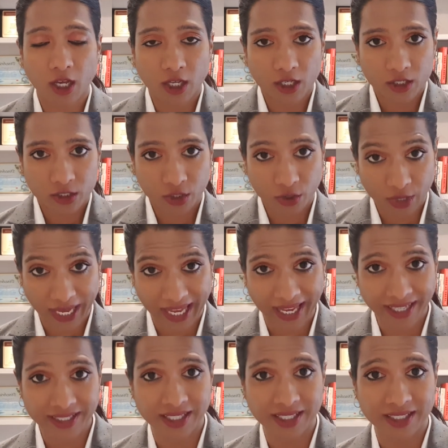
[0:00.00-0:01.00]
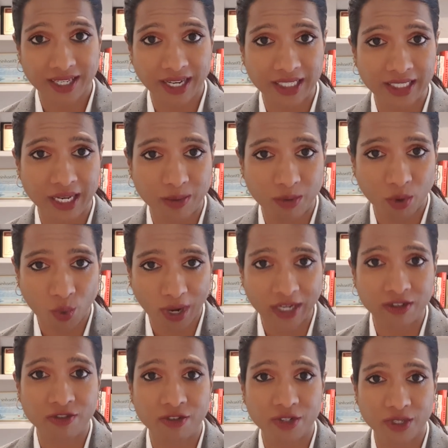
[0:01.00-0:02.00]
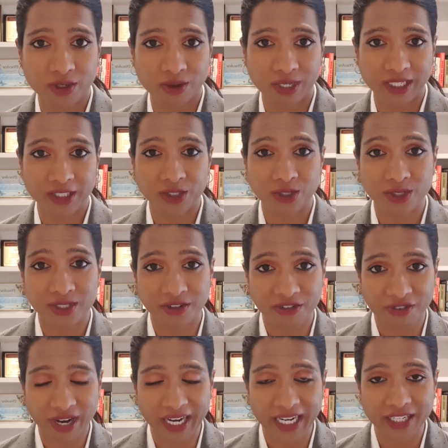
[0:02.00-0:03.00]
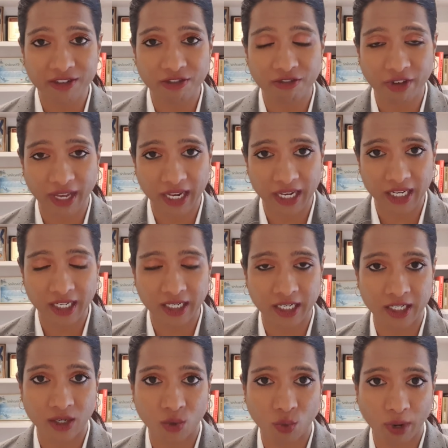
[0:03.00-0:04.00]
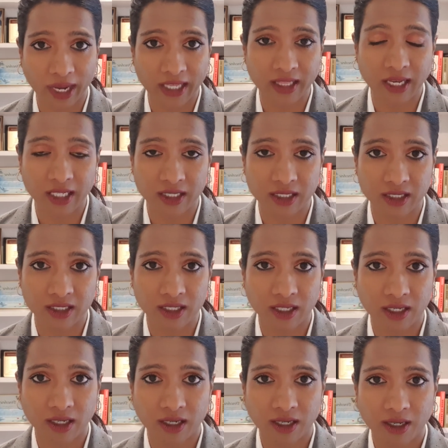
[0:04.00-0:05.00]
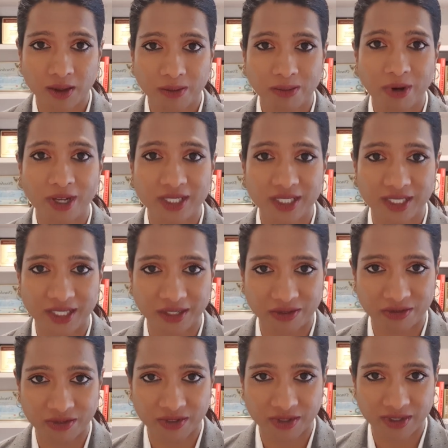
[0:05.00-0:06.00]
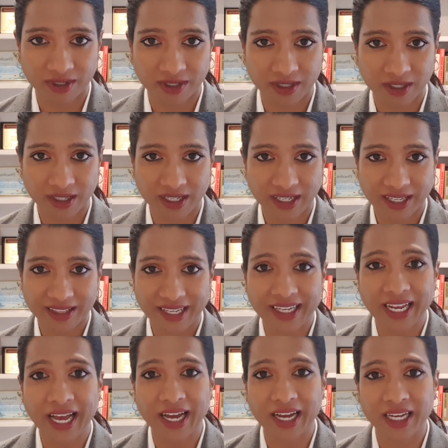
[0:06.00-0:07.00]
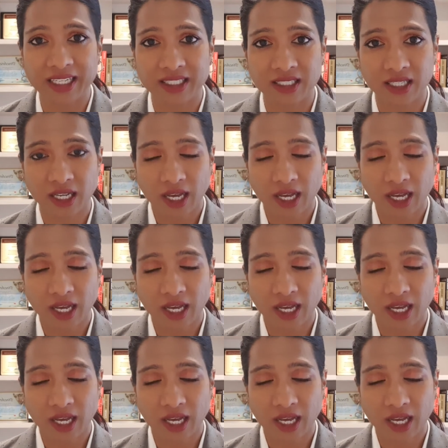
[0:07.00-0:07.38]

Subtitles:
So exercise number 1 for you is to define failure in a way that's positive, that has